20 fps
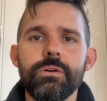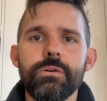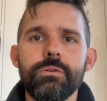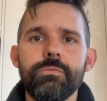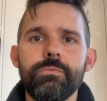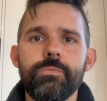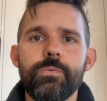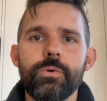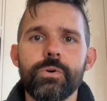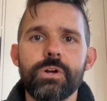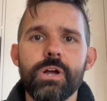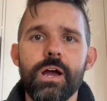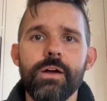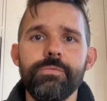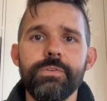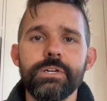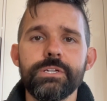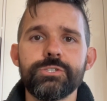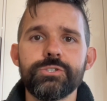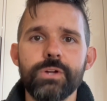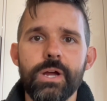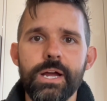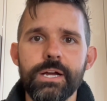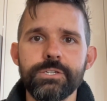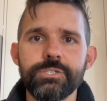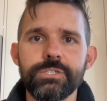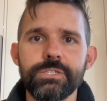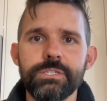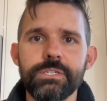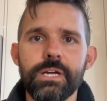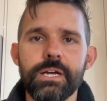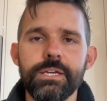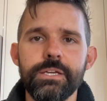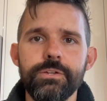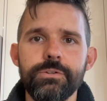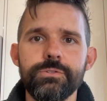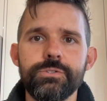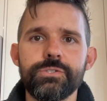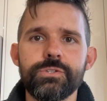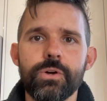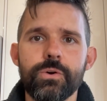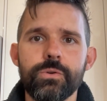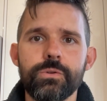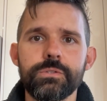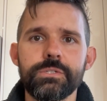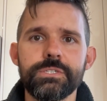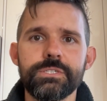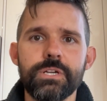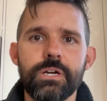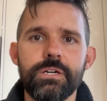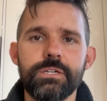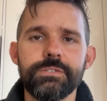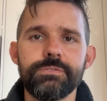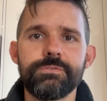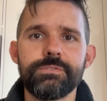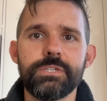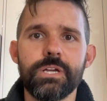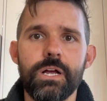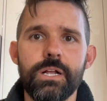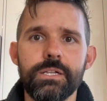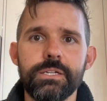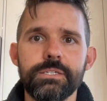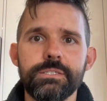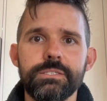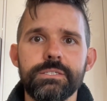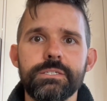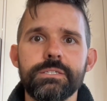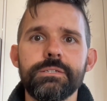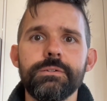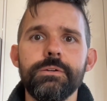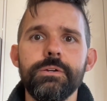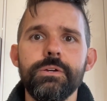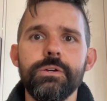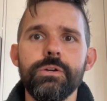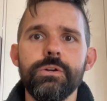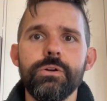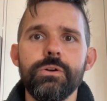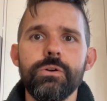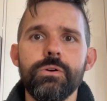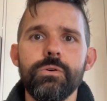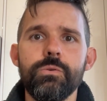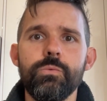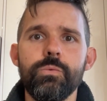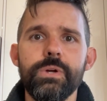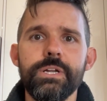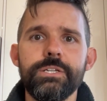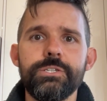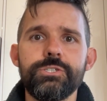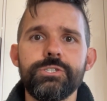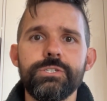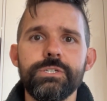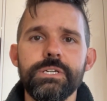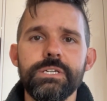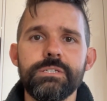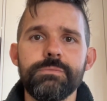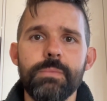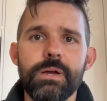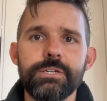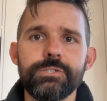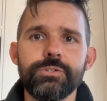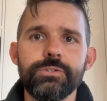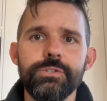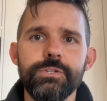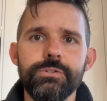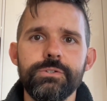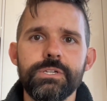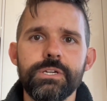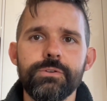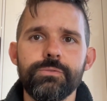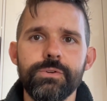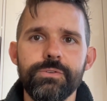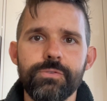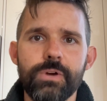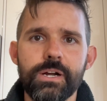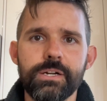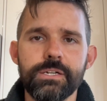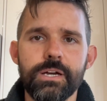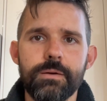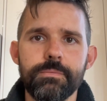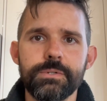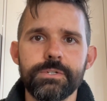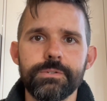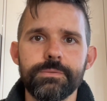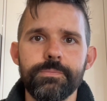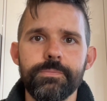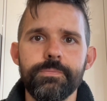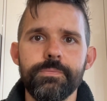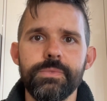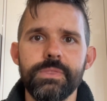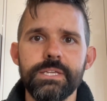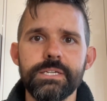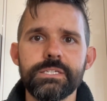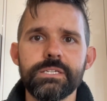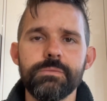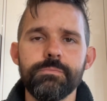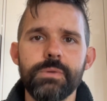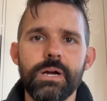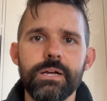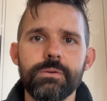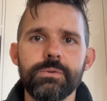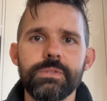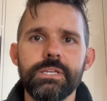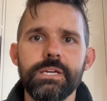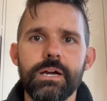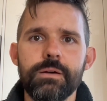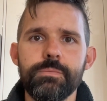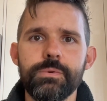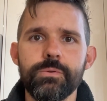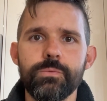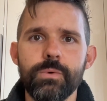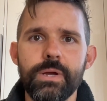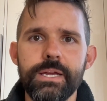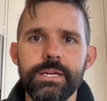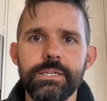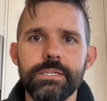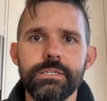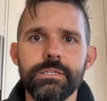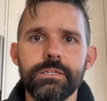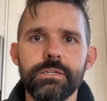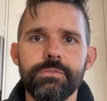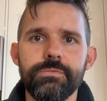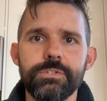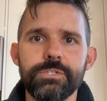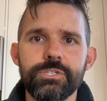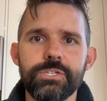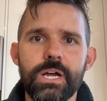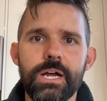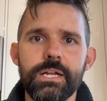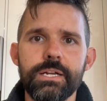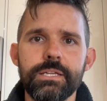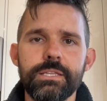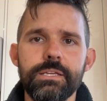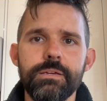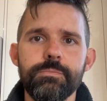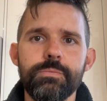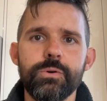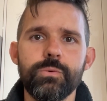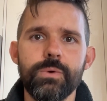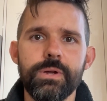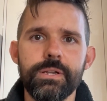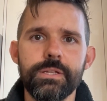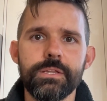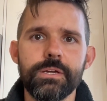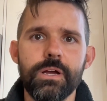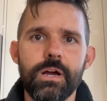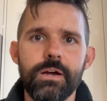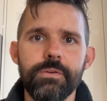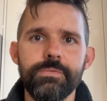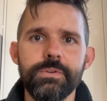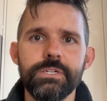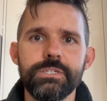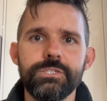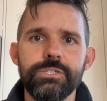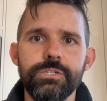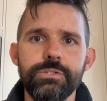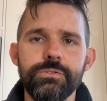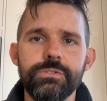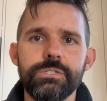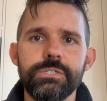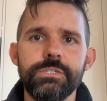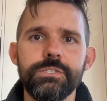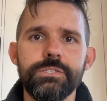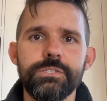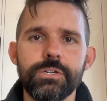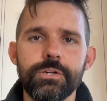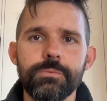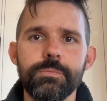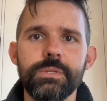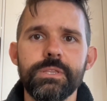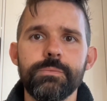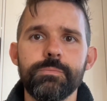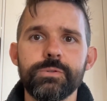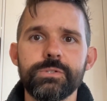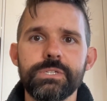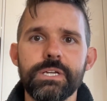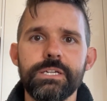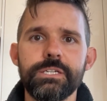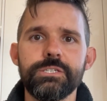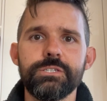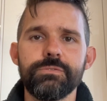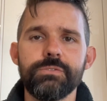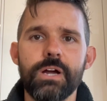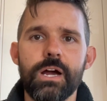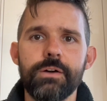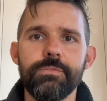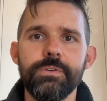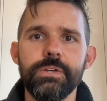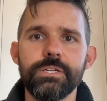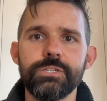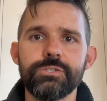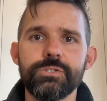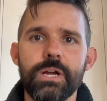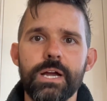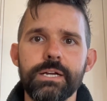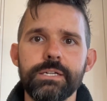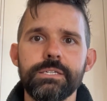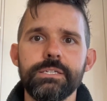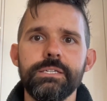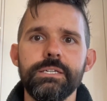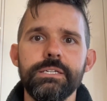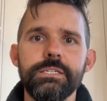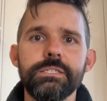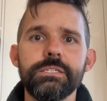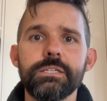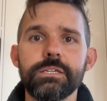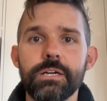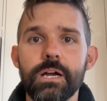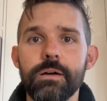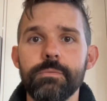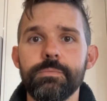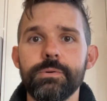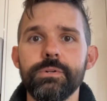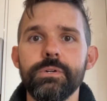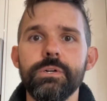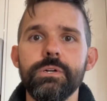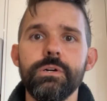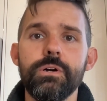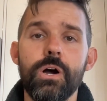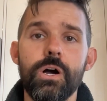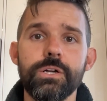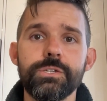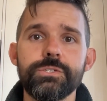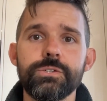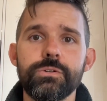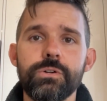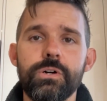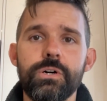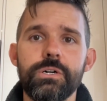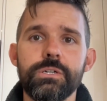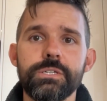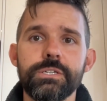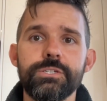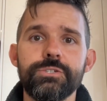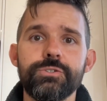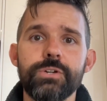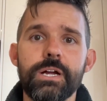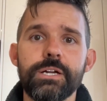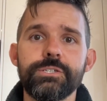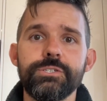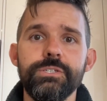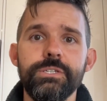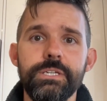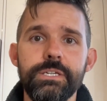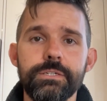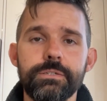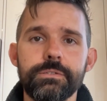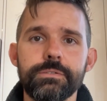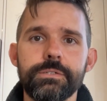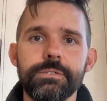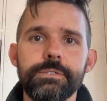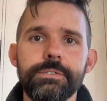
For coffee extraction, I used total dissolved solids, which is measured using a refractometer. This, combined with the output weight of the shot and the input weight of the coffee, is used to determine the percentage of coffee extracted into the cup, also called extraction yield.